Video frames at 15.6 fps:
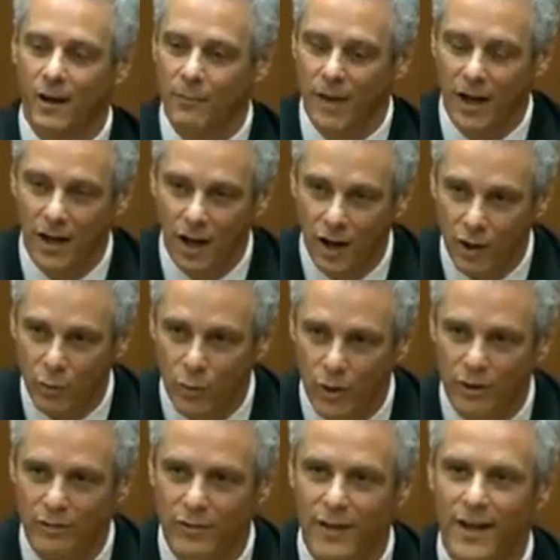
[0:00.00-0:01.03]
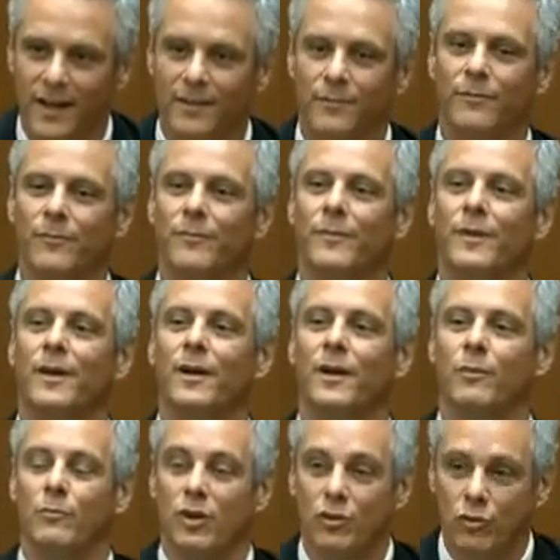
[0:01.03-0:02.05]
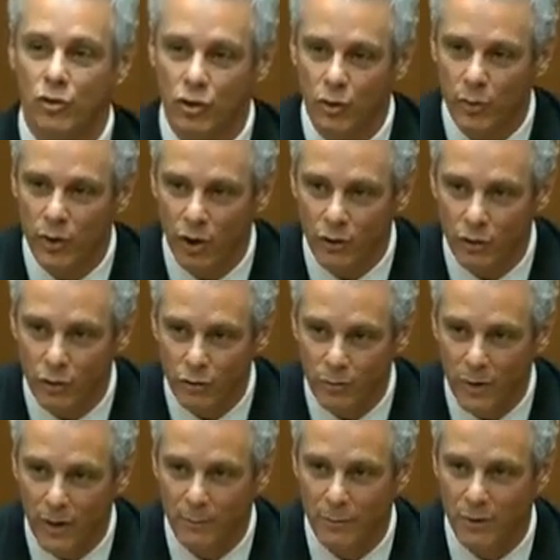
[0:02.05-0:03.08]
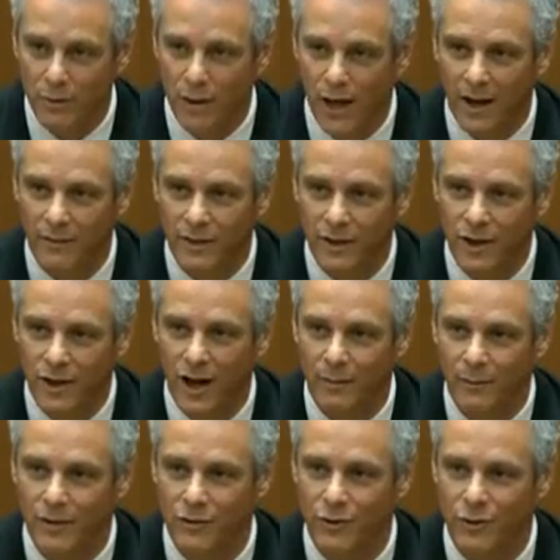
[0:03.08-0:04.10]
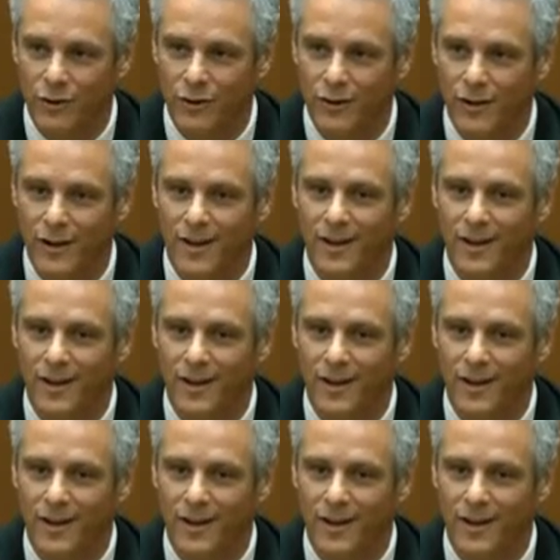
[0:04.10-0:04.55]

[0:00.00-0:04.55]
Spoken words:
I'm not unaware of that. But do you know what all those people have in common, sir?